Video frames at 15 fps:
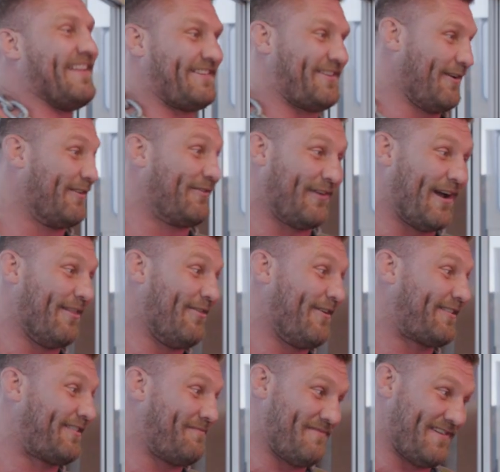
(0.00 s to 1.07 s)
he turns around,
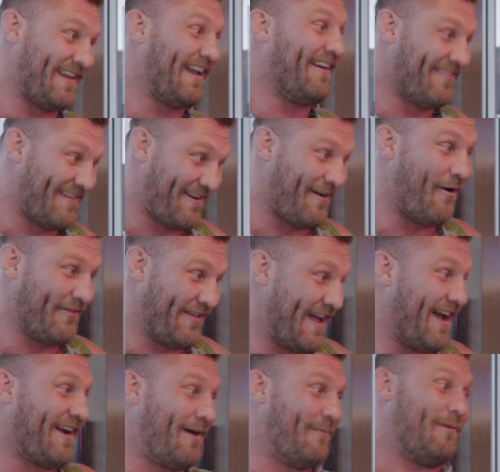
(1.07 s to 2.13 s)
looks at me again, like, oh,
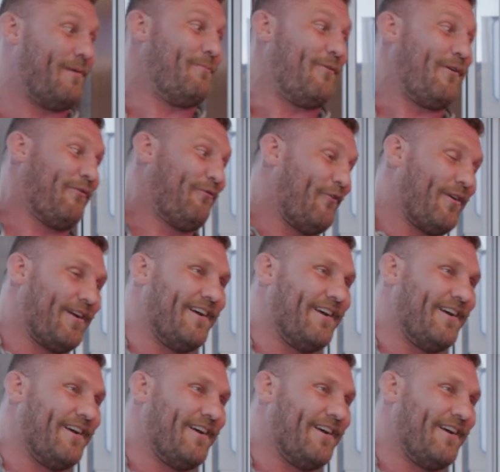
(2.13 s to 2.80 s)
yeah, I got one more for